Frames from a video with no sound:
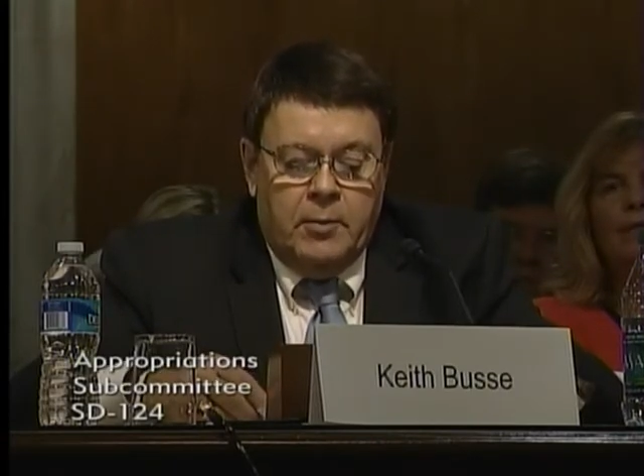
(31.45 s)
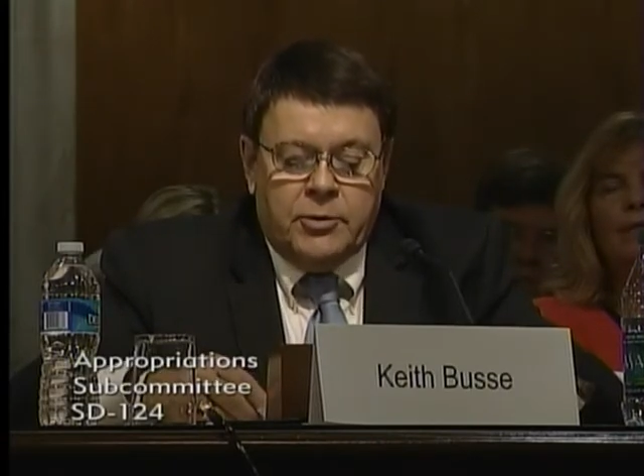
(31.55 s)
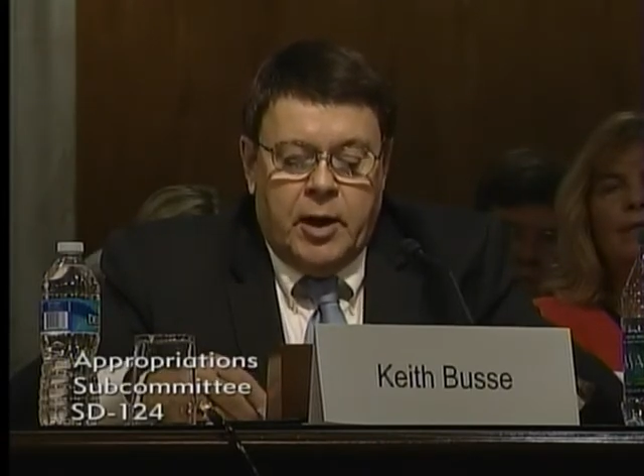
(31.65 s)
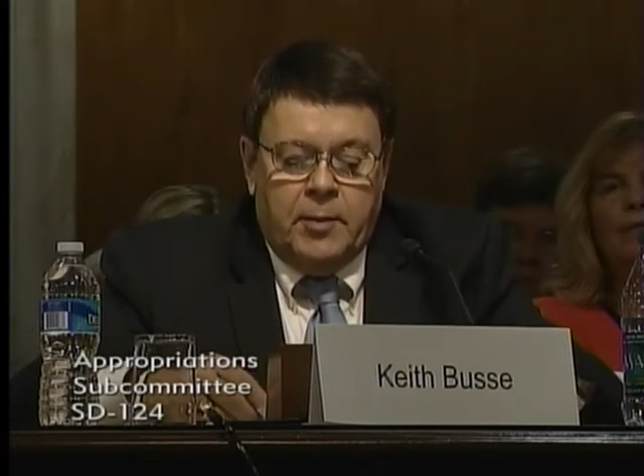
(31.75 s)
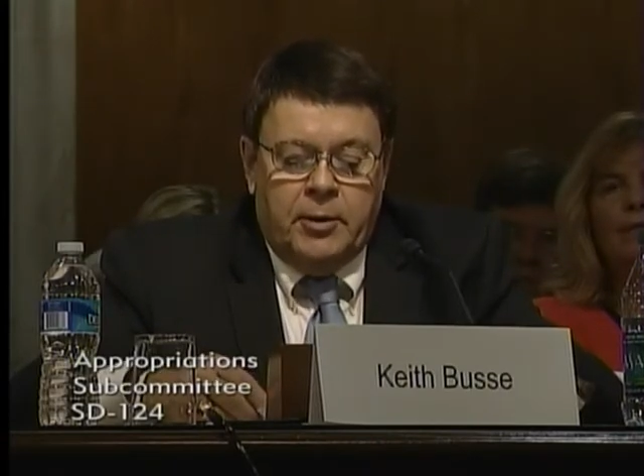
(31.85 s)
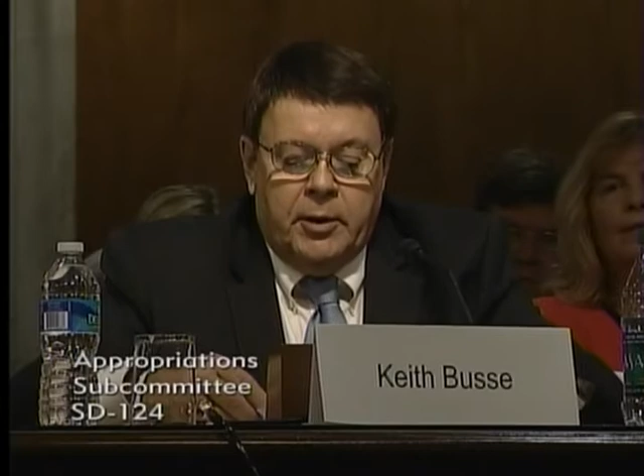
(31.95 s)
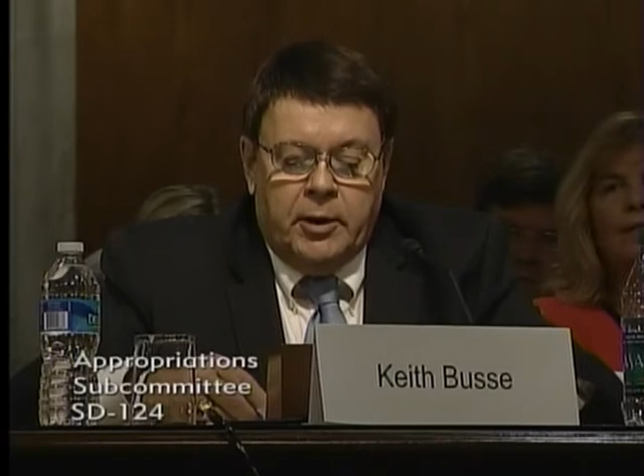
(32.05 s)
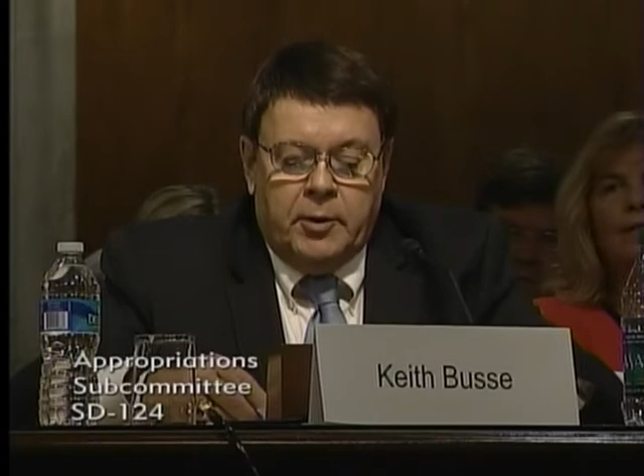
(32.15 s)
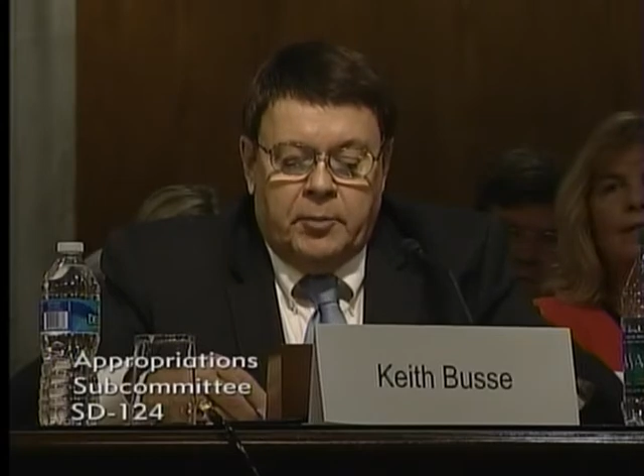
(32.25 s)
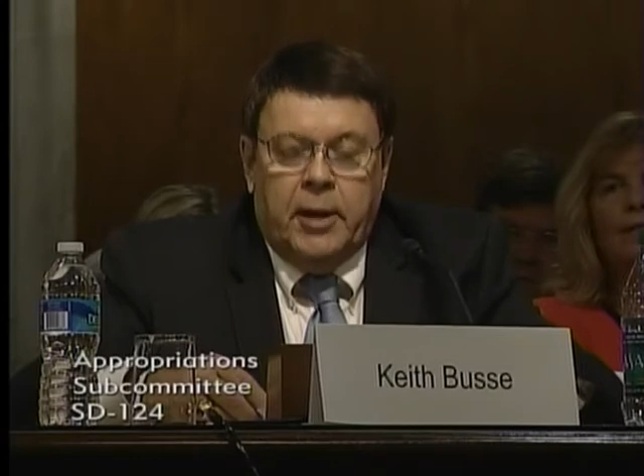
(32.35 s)
Mesabi
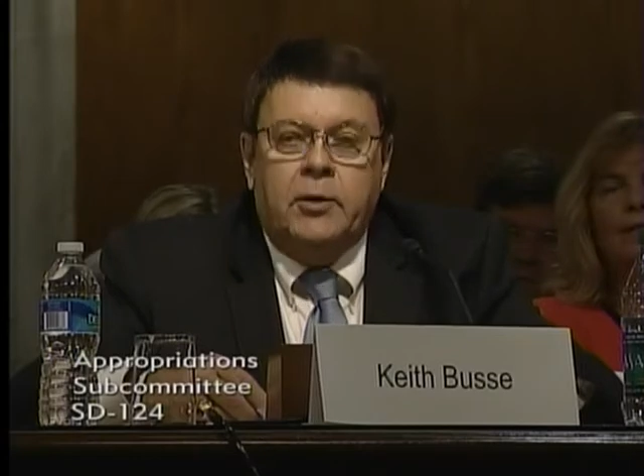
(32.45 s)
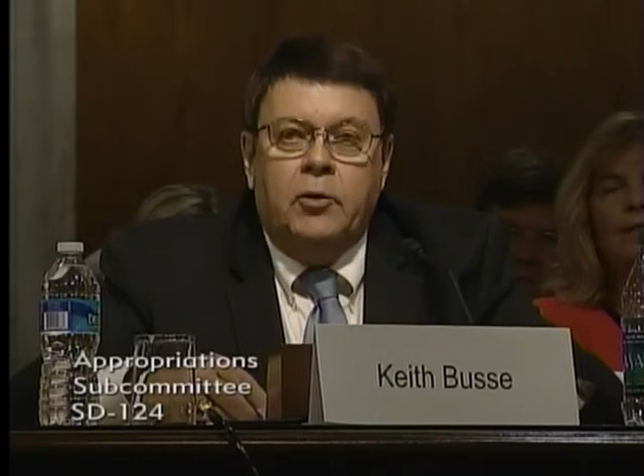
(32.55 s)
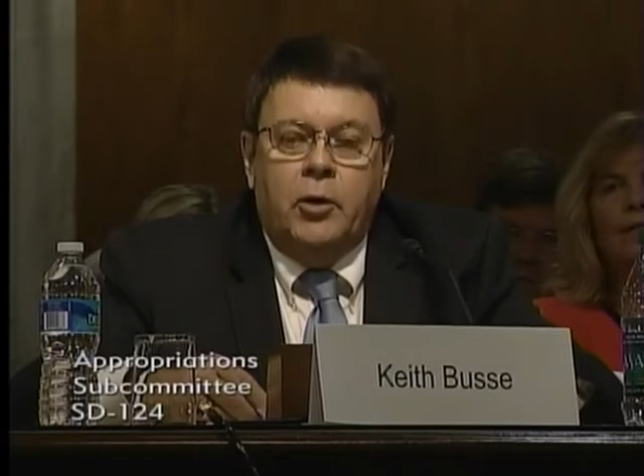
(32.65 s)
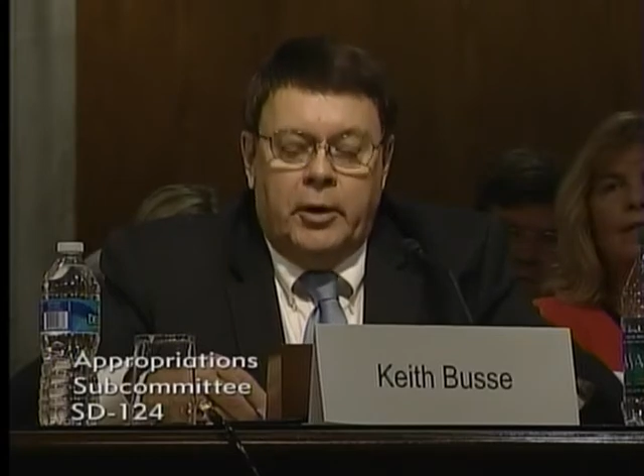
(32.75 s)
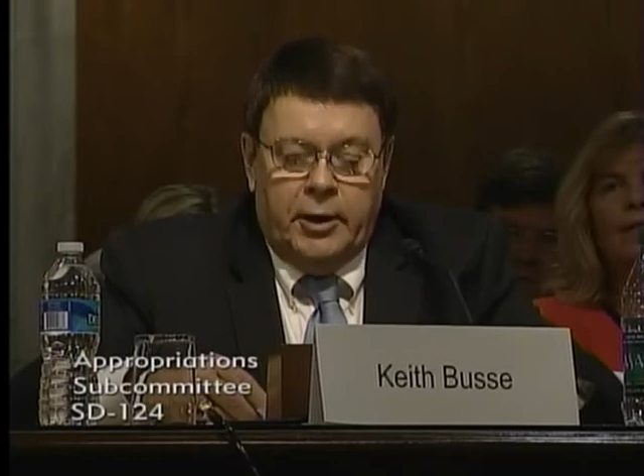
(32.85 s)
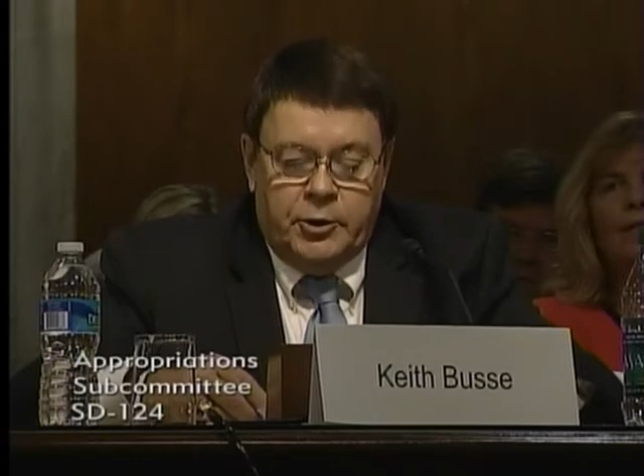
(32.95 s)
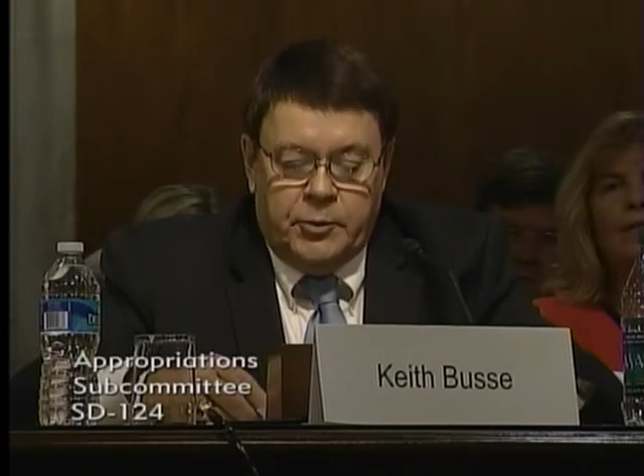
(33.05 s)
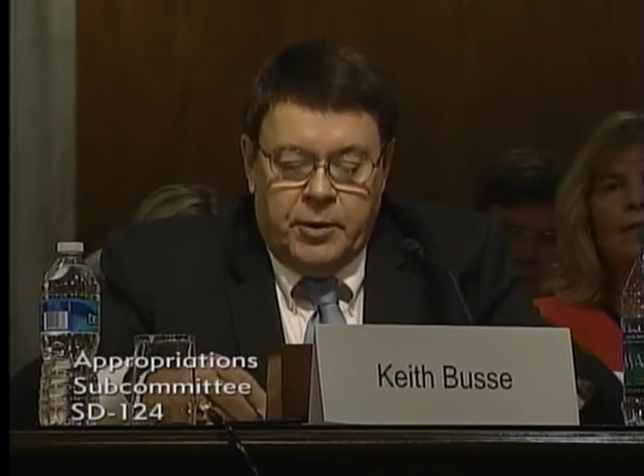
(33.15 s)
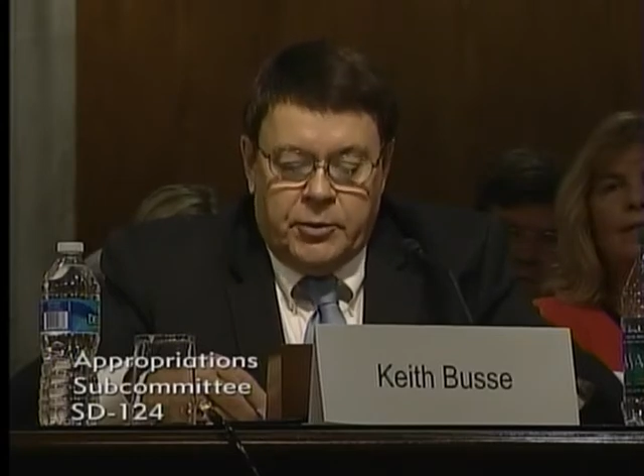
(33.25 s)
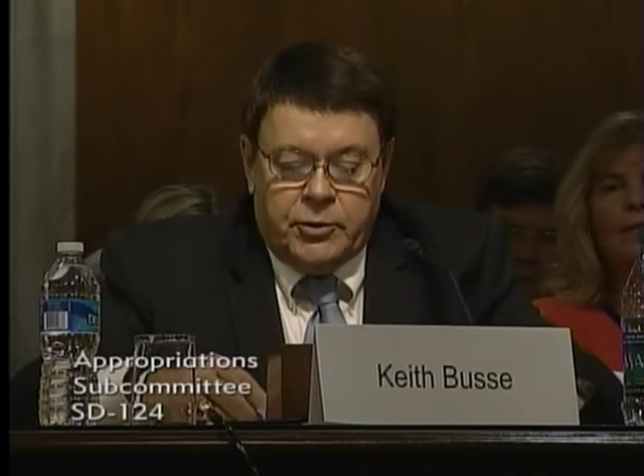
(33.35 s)
Nugget plant in Hoyt Lakes,
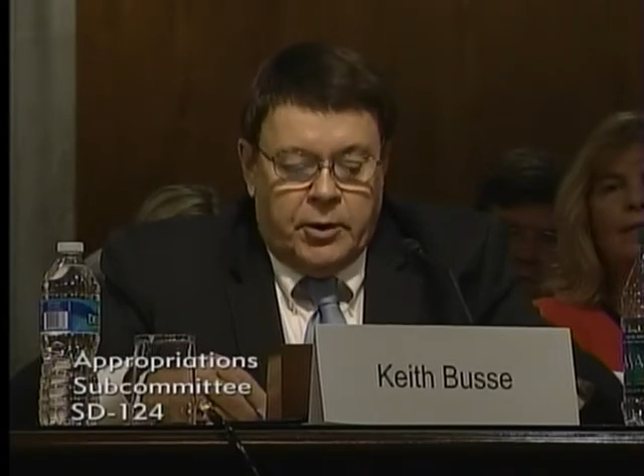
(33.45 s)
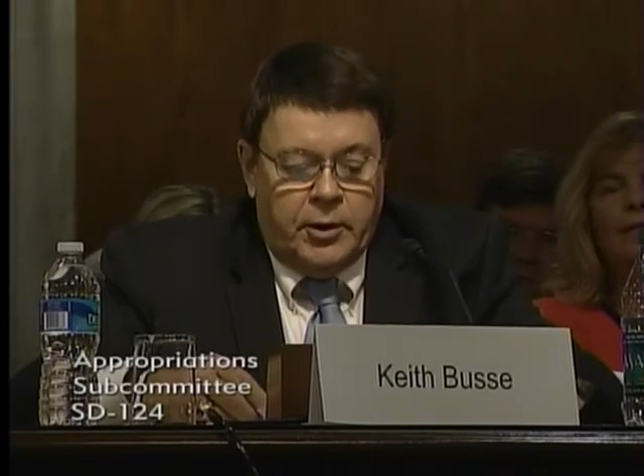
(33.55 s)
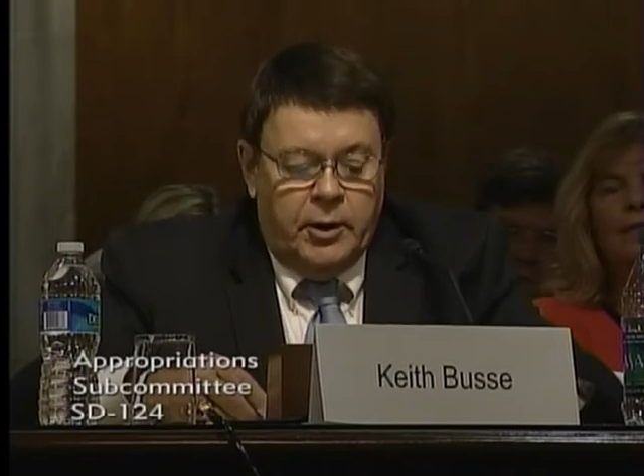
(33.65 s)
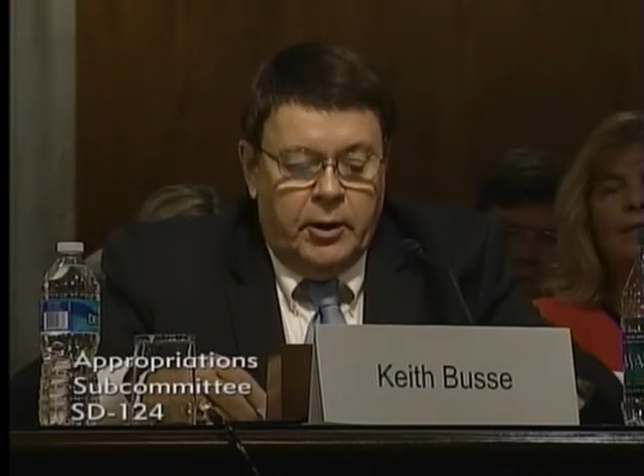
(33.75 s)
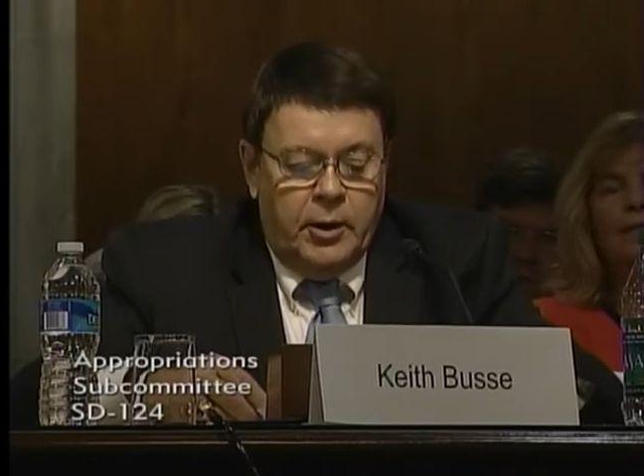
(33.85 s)
Minnesota,